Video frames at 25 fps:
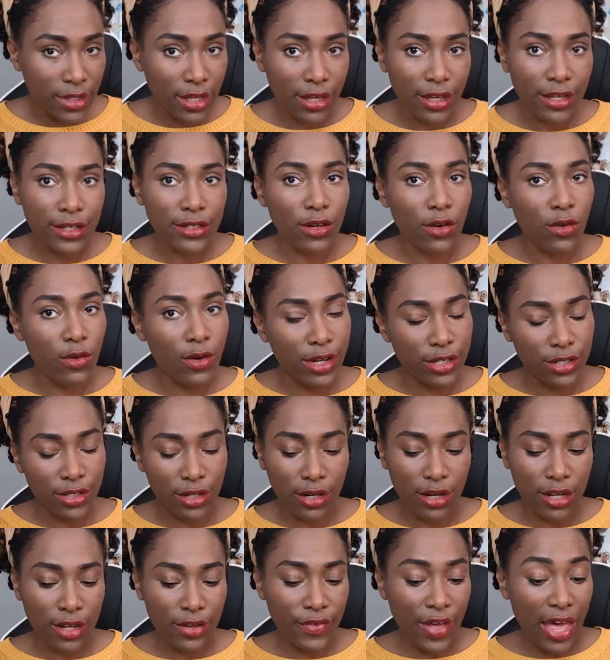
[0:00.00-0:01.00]
is a
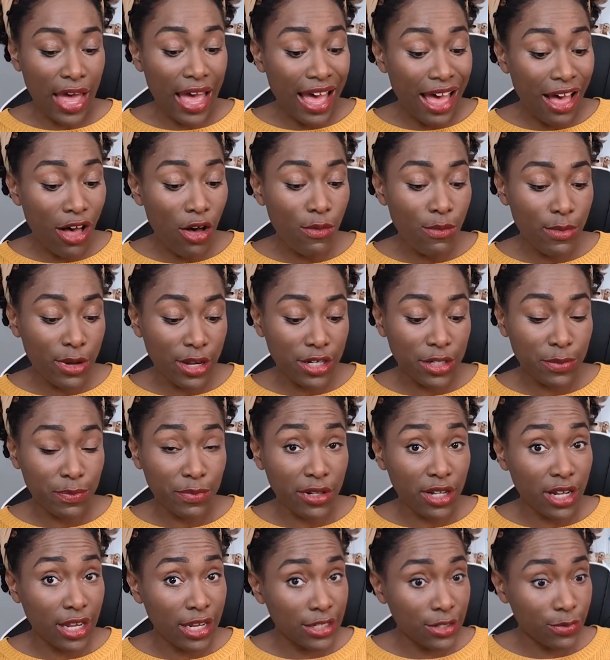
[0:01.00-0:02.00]
question of how much
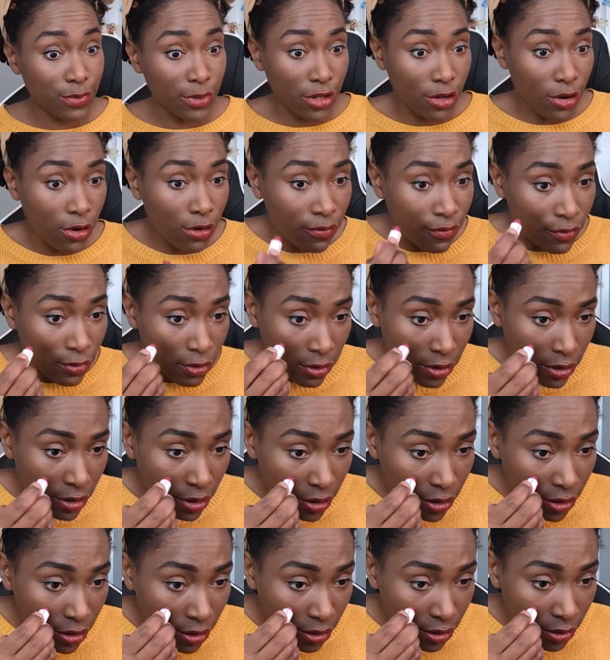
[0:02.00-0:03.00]
blush we go
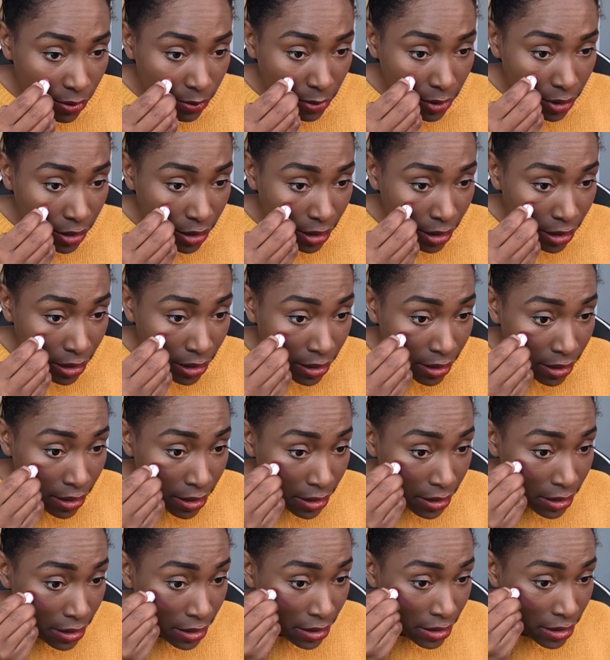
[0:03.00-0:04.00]
for,
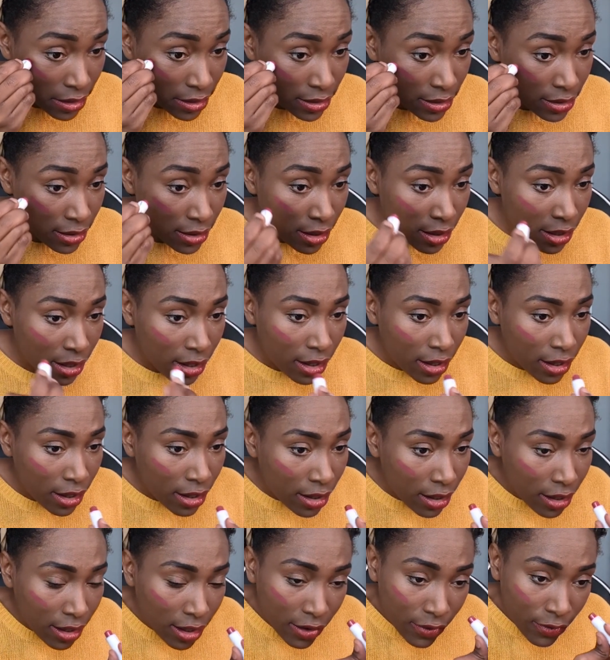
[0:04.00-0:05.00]
because
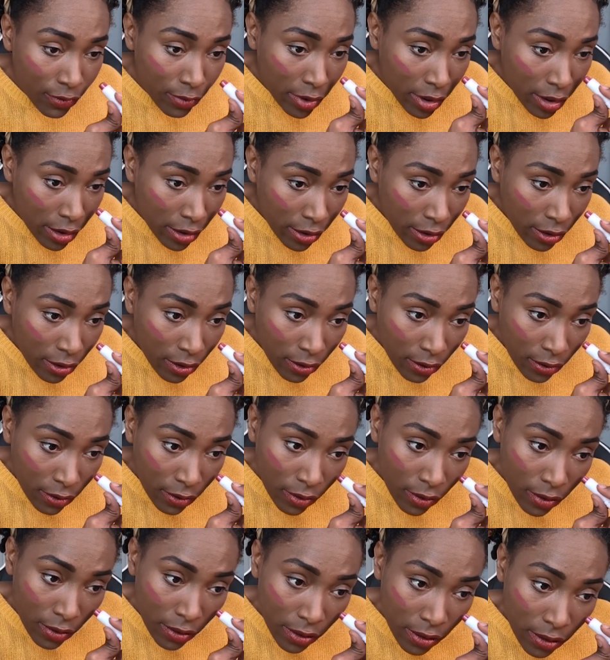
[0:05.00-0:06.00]
if we
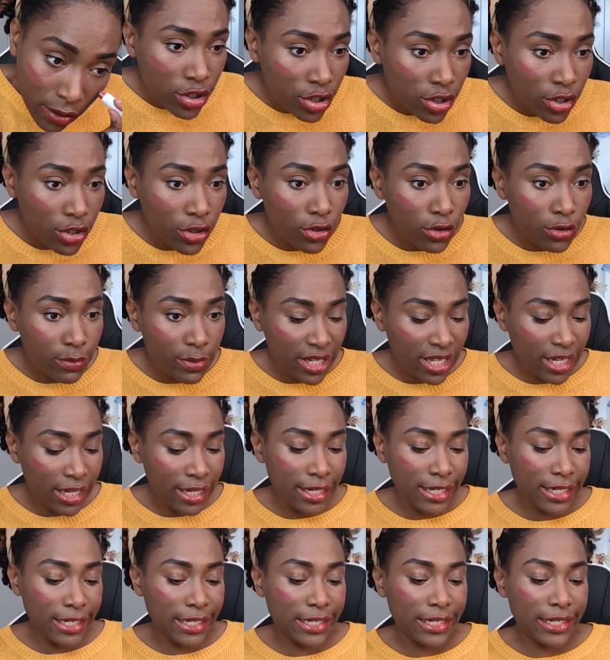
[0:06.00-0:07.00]
go too
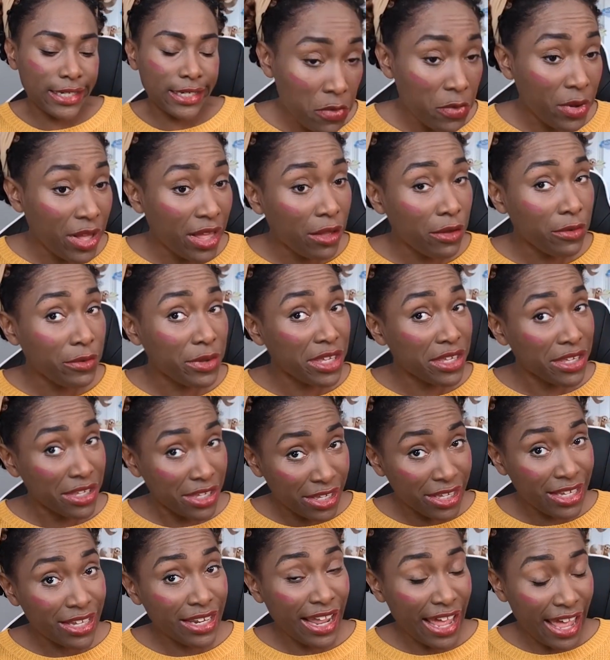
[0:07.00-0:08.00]
much, well, we
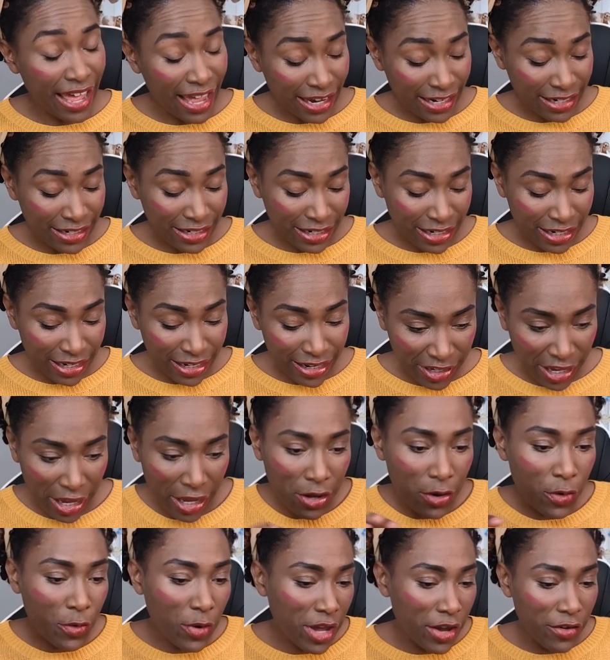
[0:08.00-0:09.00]
could actually
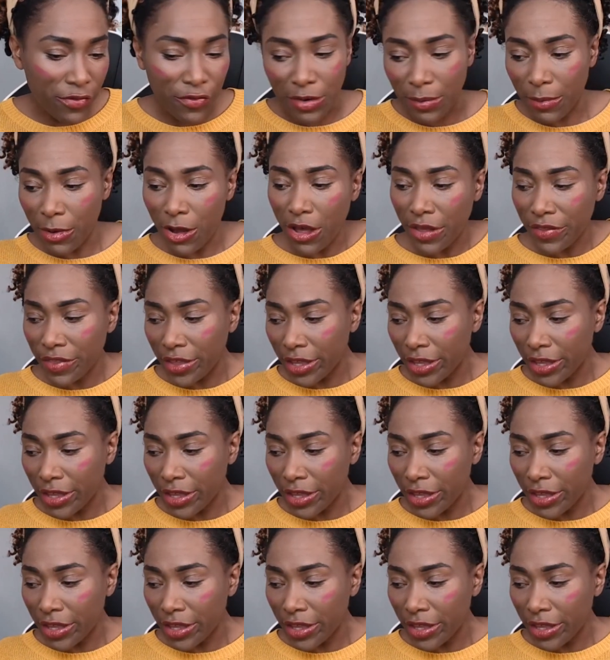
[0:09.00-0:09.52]
take away from all